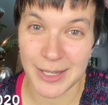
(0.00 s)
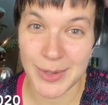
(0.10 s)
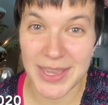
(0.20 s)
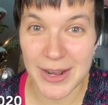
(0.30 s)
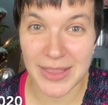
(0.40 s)
the
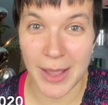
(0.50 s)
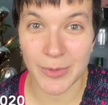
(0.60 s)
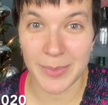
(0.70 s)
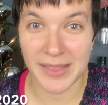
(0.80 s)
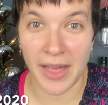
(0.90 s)
new year that
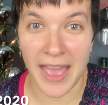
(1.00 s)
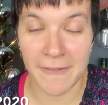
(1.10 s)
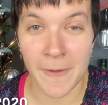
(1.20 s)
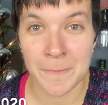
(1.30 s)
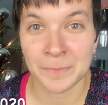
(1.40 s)
will be
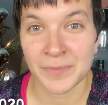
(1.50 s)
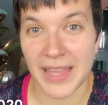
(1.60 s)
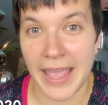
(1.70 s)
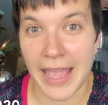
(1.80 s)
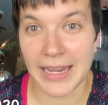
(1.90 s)
live.
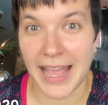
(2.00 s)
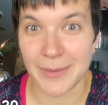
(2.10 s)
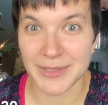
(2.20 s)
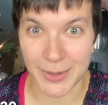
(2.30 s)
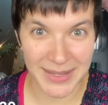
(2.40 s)
And I
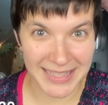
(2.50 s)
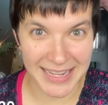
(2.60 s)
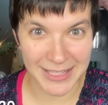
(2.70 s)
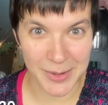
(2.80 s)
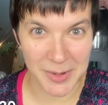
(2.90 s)
am so
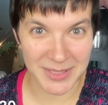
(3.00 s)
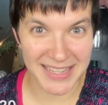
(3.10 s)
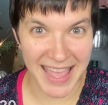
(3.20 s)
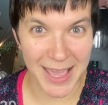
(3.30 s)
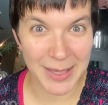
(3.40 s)
excited to
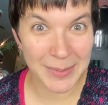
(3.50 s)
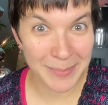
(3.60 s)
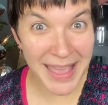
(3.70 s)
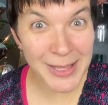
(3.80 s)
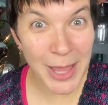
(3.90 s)
host a
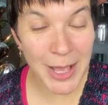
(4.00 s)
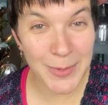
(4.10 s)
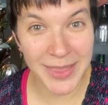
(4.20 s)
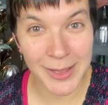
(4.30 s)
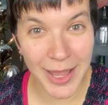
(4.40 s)
make
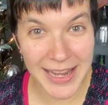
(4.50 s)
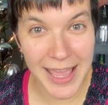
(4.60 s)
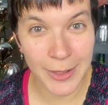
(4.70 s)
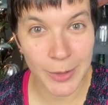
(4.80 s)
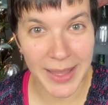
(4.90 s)
along with
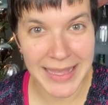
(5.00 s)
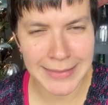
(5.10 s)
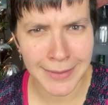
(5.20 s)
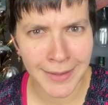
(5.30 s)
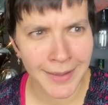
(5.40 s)
Claudia, who
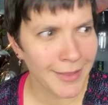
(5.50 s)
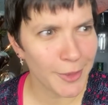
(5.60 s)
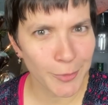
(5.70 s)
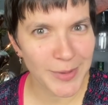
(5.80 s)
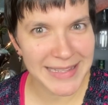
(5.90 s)
is
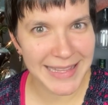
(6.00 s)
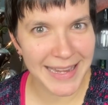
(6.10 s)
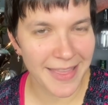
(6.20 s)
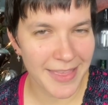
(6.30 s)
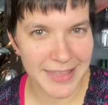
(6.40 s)
the
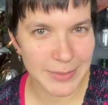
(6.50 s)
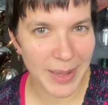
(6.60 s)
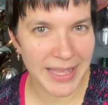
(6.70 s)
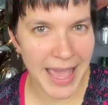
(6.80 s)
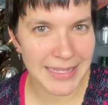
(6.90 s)
reason that this
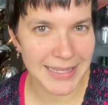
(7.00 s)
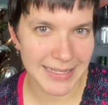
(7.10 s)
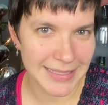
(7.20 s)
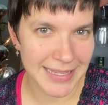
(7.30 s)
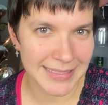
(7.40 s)
podcast
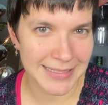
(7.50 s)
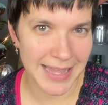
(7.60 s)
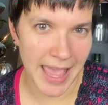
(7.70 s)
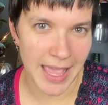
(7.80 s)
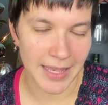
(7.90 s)

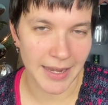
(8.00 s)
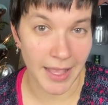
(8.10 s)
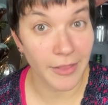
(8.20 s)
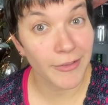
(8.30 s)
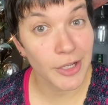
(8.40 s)
exists. And
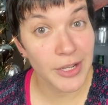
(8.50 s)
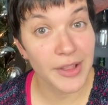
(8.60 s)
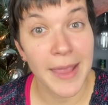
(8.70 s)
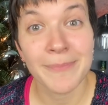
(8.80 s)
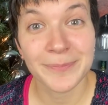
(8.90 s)
I love her
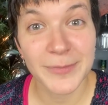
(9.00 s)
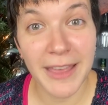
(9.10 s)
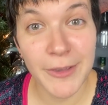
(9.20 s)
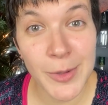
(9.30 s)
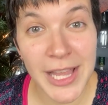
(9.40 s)
dearly.
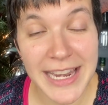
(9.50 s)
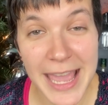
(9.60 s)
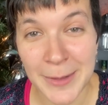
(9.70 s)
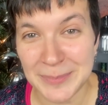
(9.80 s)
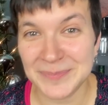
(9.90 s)
Love you,
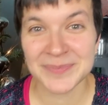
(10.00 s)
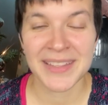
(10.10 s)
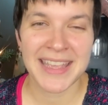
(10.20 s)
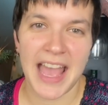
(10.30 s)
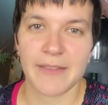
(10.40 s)
Claudia.
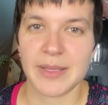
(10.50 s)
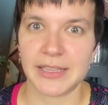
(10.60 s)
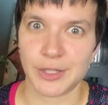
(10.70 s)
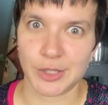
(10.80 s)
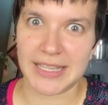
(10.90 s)
I've
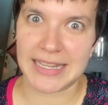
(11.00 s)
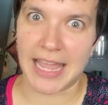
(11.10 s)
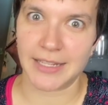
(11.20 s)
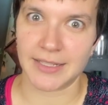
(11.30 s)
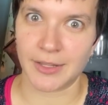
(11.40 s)
been literally
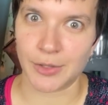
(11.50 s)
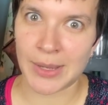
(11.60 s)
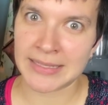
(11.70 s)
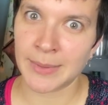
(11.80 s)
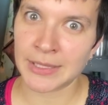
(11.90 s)
dying to tell you
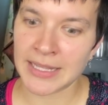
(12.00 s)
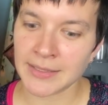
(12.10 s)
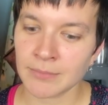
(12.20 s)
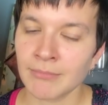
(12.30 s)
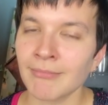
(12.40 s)
guys about
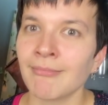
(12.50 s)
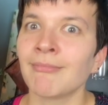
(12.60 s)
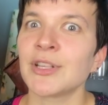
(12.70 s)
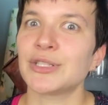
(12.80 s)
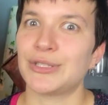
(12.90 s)
this.
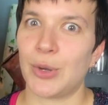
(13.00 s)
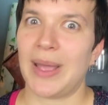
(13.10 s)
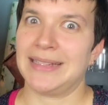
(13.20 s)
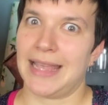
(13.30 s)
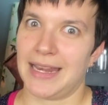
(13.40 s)
So
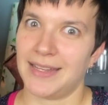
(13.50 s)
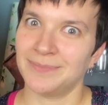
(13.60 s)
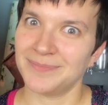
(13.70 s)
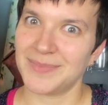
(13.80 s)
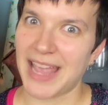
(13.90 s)
excited
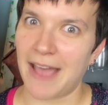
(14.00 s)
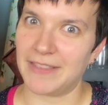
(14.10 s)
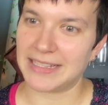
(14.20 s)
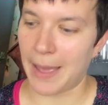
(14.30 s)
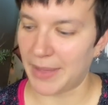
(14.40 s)
to have
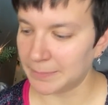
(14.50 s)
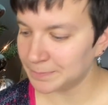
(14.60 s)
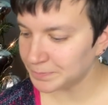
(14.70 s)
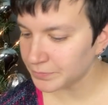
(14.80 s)
this happen.